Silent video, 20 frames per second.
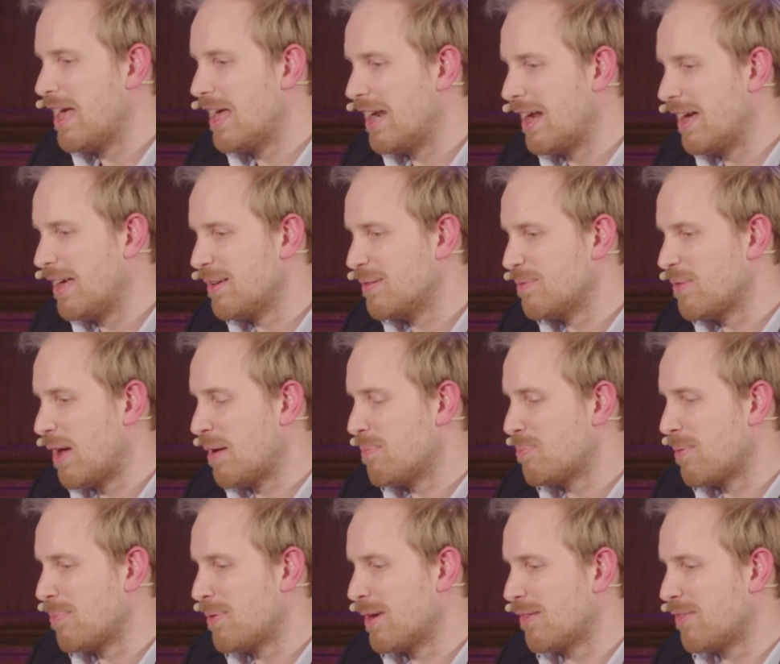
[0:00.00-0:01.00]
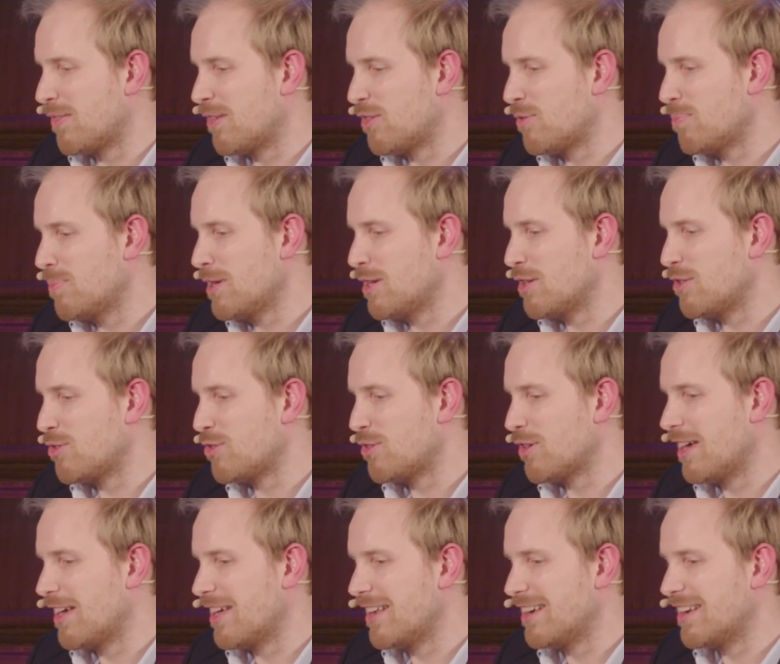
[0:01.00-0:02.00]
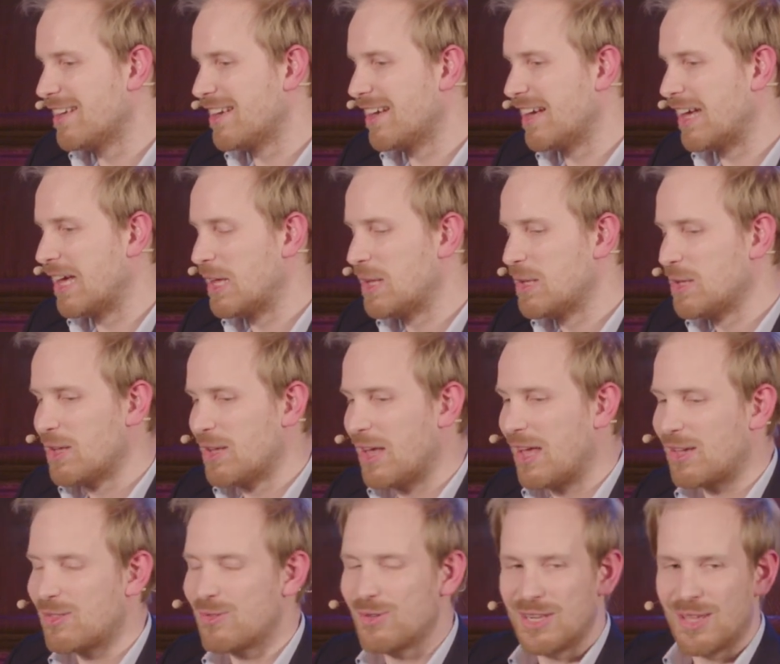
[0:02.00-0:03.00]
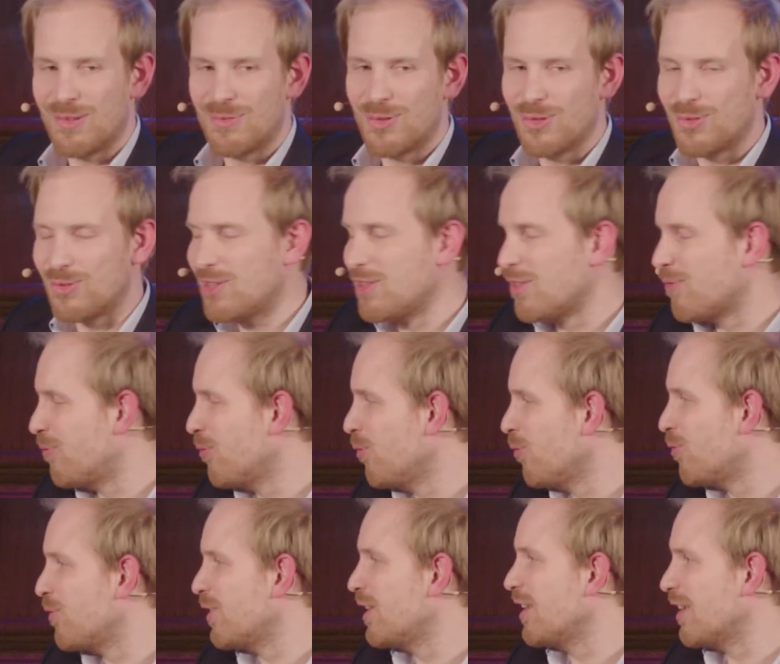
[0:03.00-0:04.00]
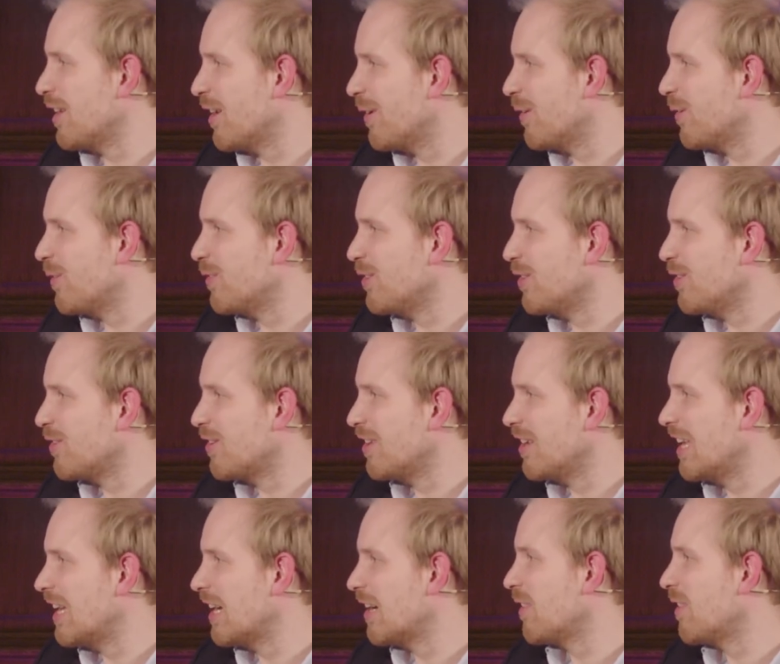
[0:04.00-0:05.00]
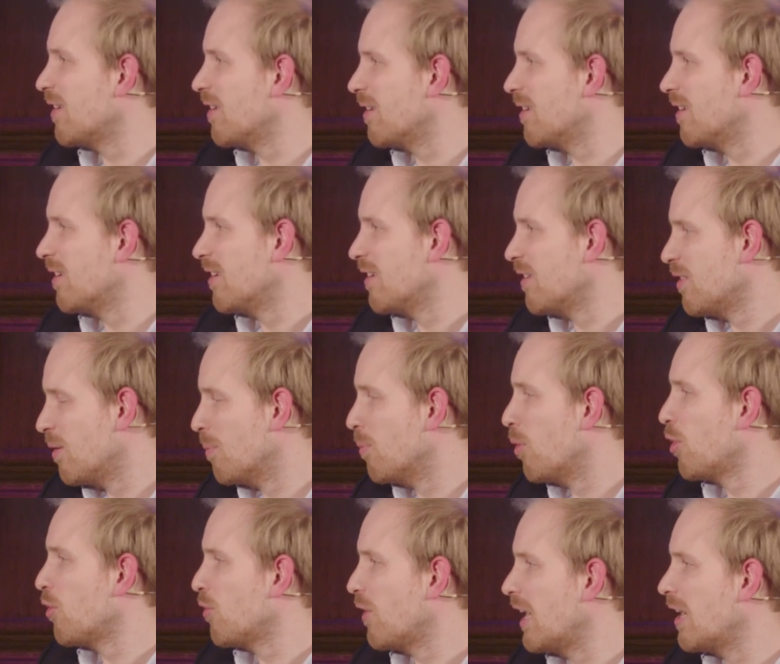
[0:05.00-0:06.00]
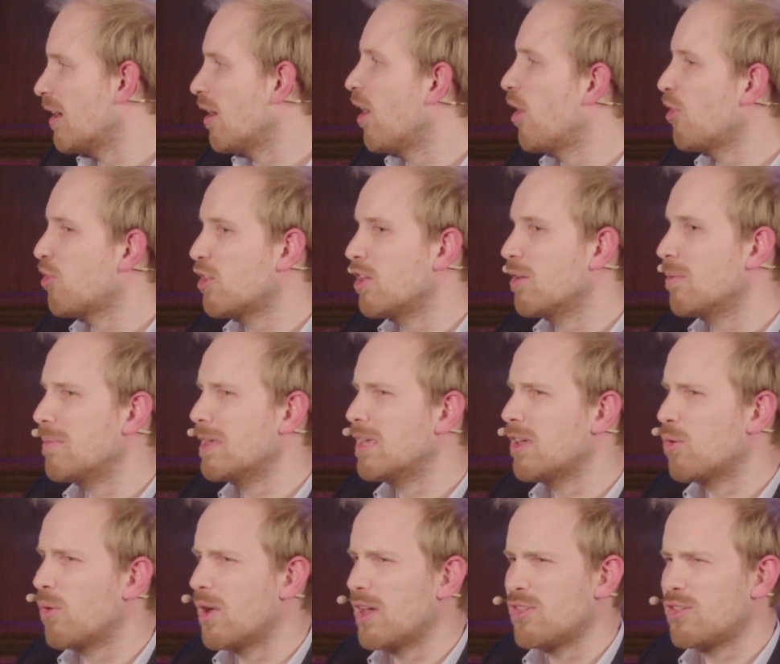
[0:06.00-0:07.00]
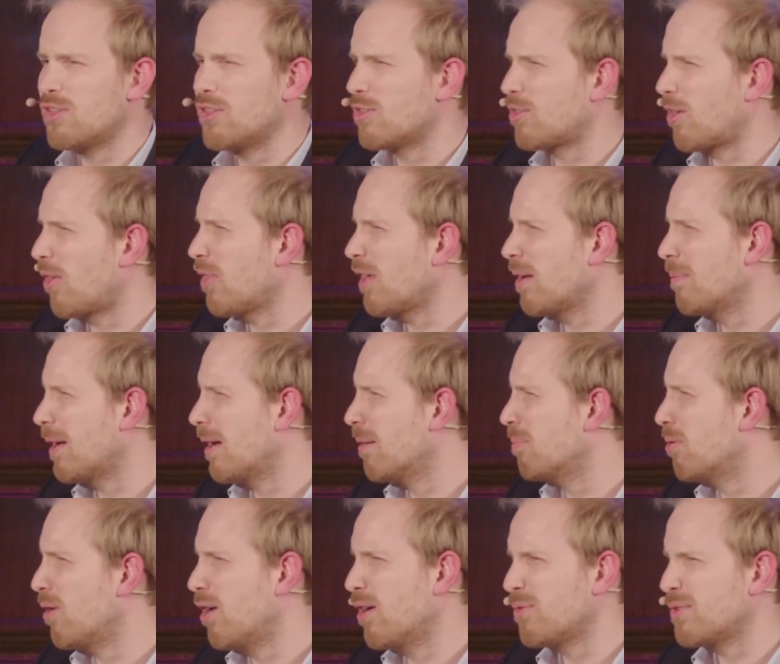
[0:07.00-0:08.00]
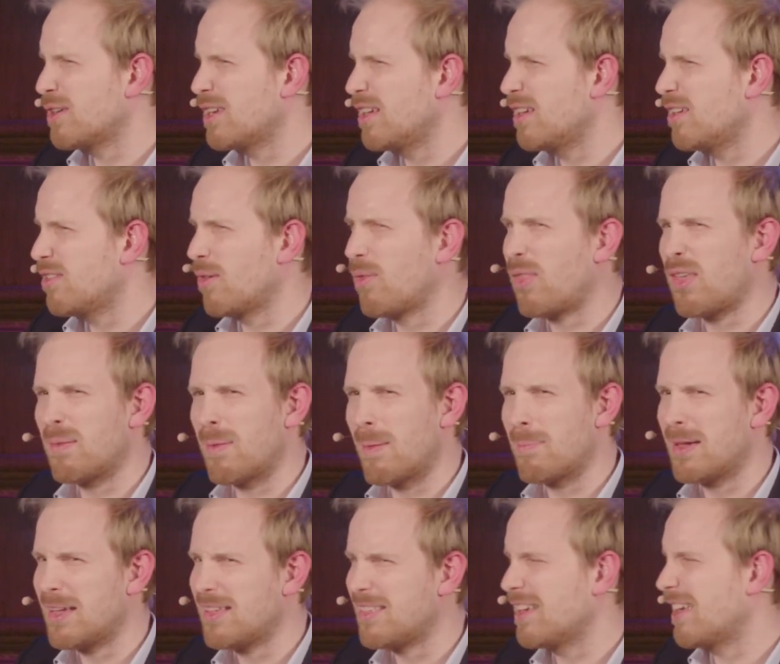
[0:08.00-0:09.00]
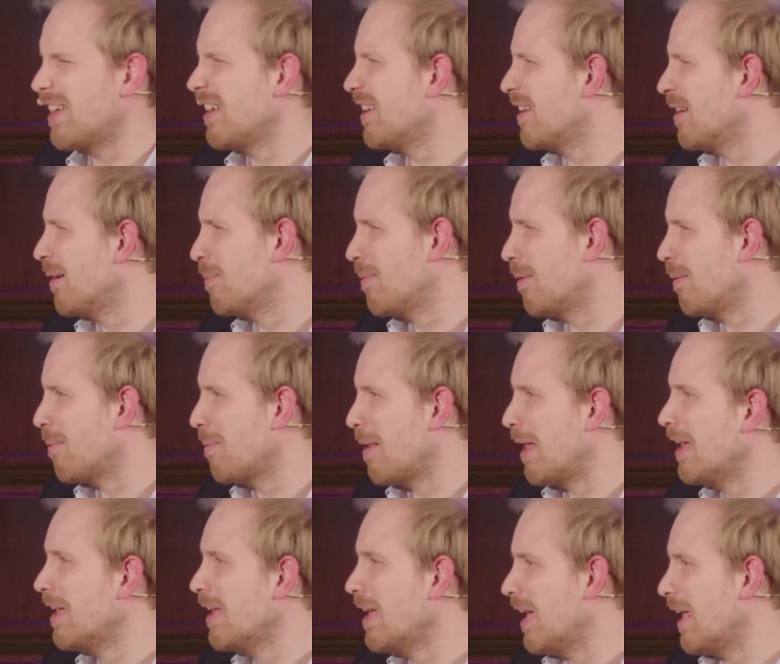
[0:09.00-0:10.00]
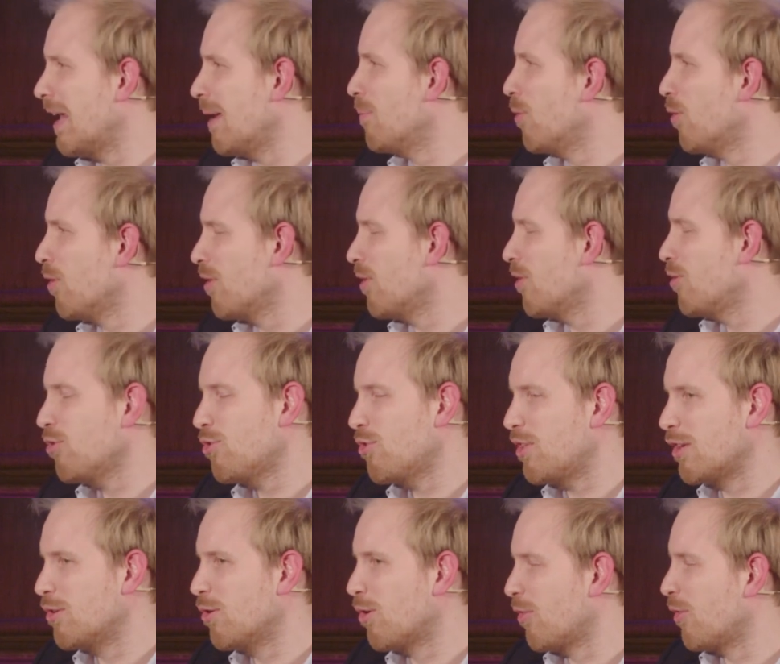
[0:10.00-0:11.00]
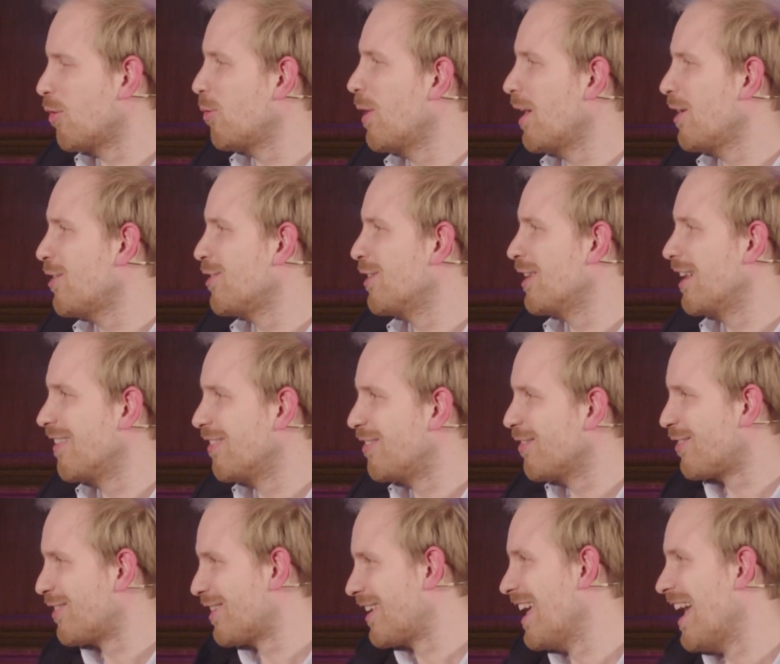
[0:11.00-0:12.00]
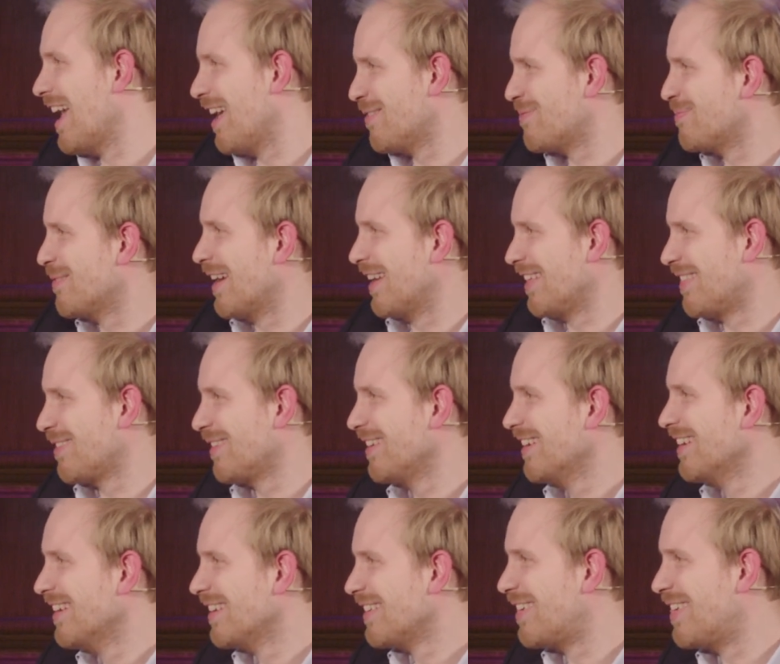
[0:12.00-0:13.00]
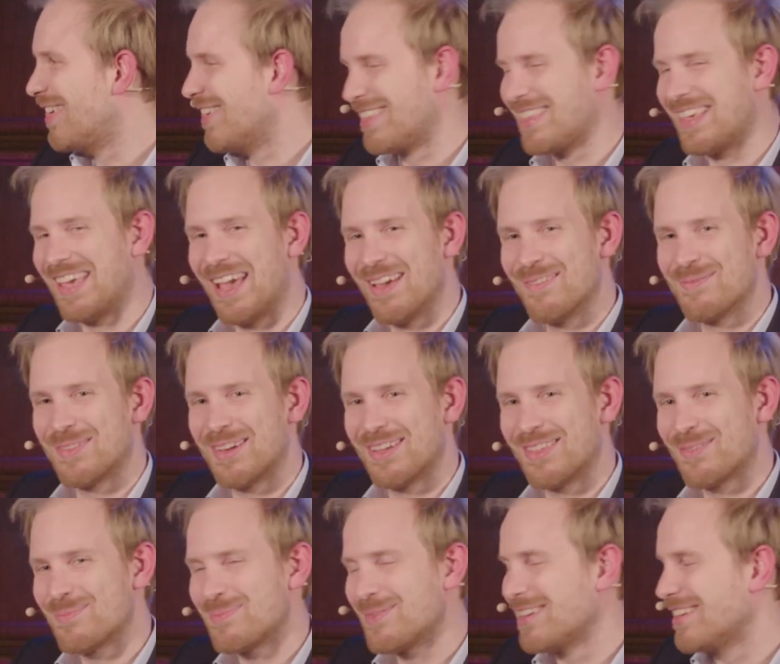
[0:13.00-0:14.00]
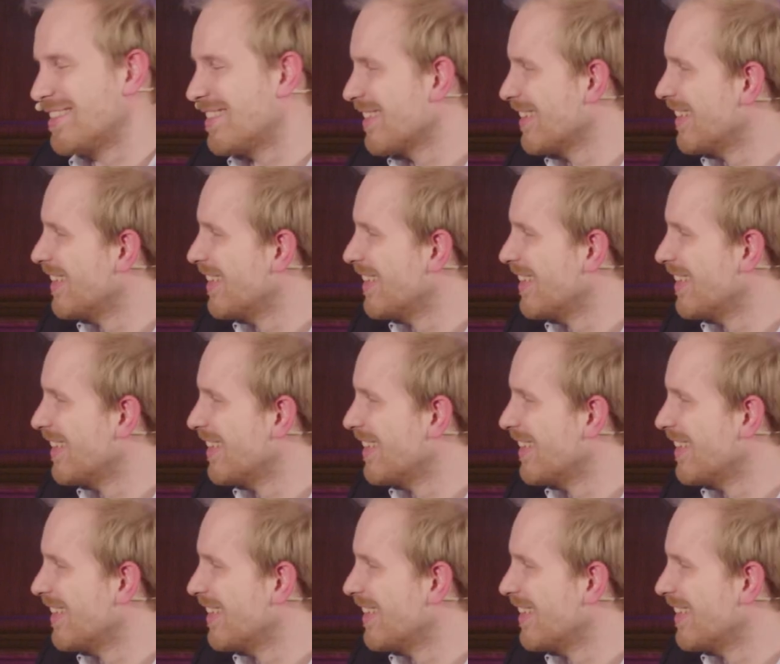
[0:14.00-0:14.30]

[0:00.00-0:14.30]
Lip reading: and I prepared this speech. And actually, if you see the full video, you can hear the moderator asking me a question, something about poverty, something about basic income, blah, blah, blah. And I just ignored the question and just gave my speech.